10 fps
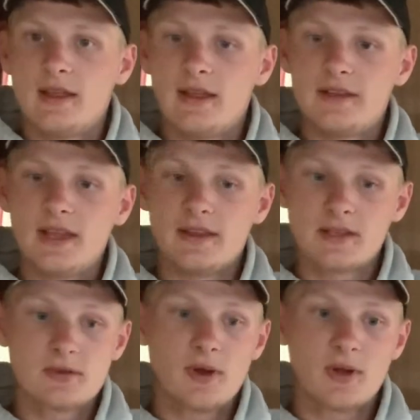And yeah,
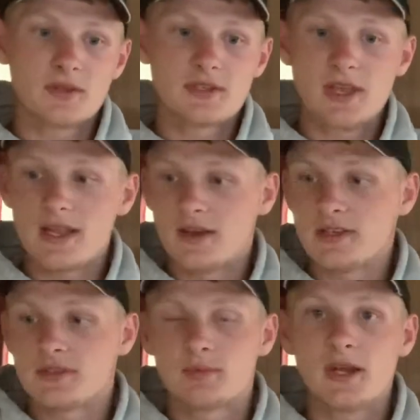that's all I've got to say,
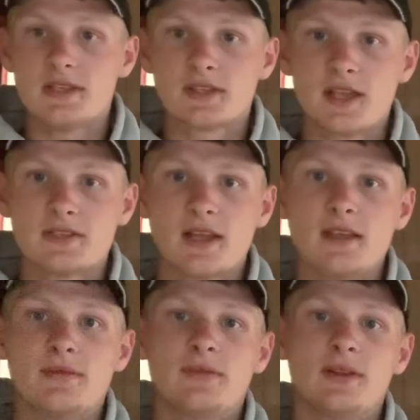guys. Just please stay
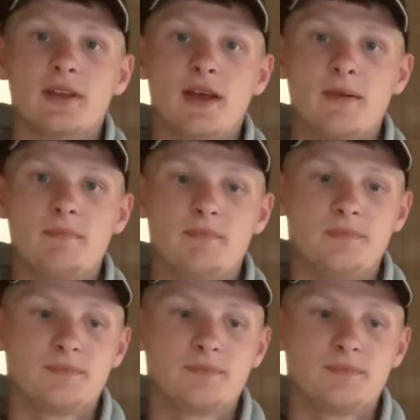safe. And um,